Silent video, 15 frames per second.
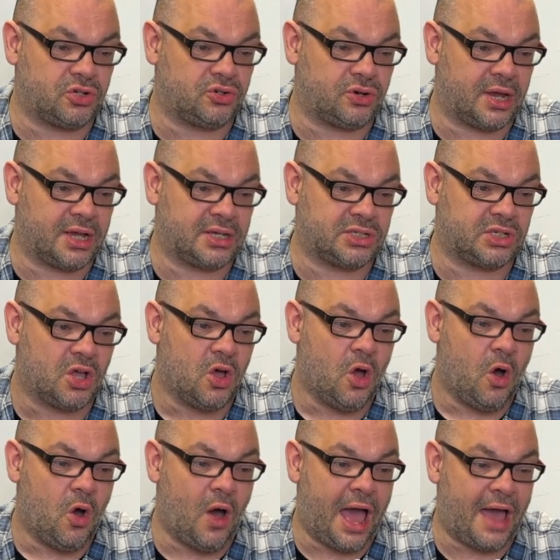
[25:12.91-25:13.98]
tricks
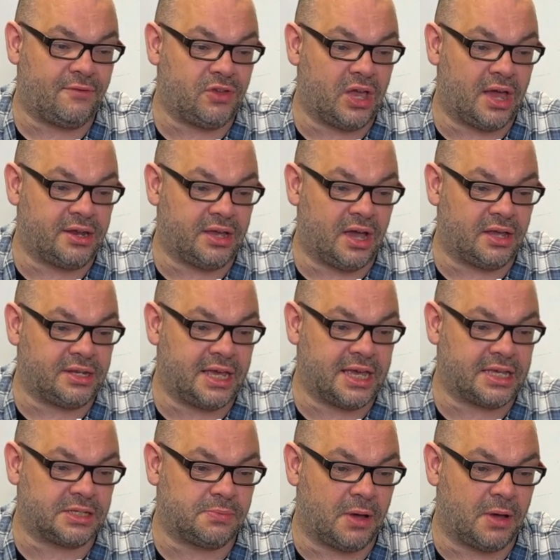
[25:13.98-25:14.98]
or have you got any ideas?